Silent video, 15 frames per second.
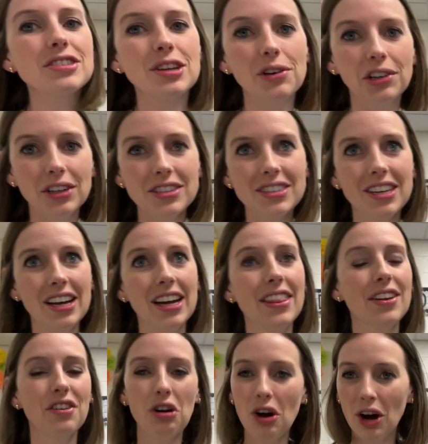so it looks good.
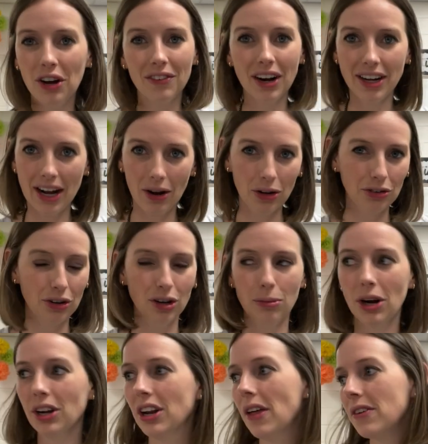They're not on right now. I'll turn them
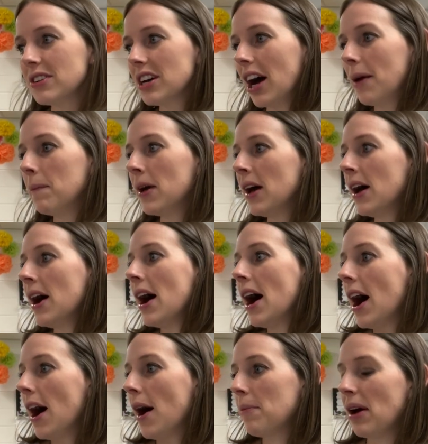on another time.
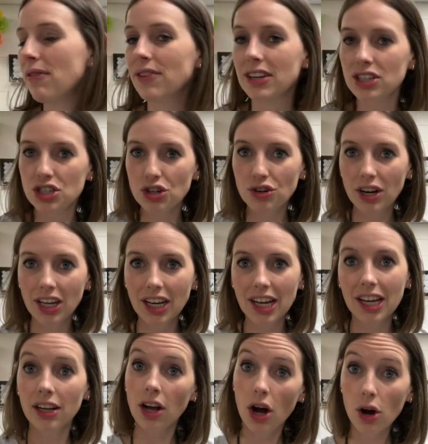Um, I finished
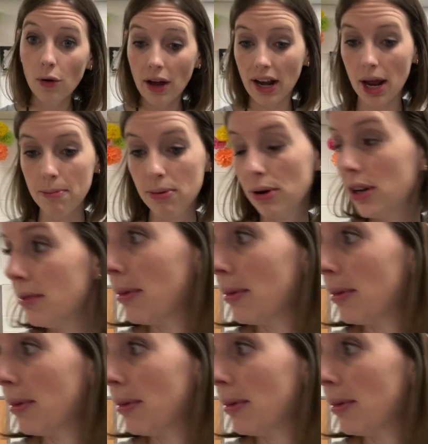Cricuting. Oh, and I put